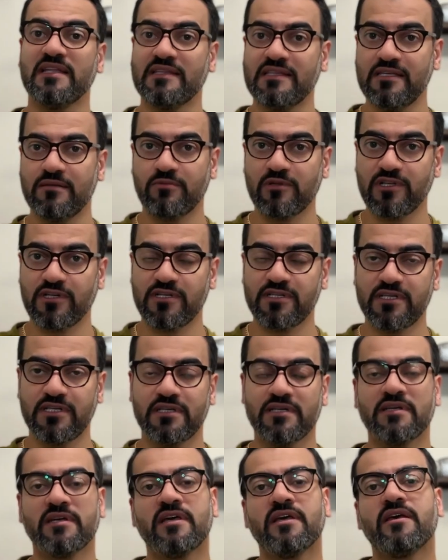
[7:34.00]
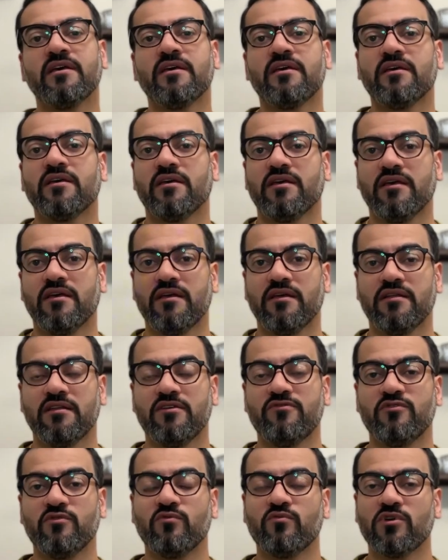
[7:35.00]
and deep learning.
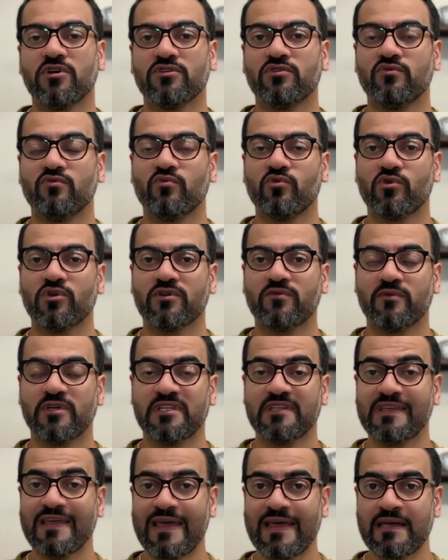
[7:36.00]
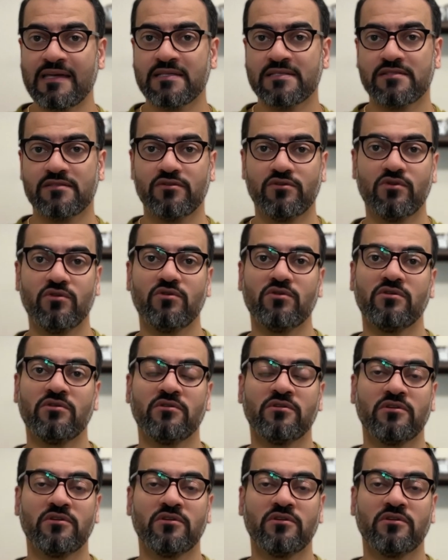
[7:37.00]
If you want to work with text, you go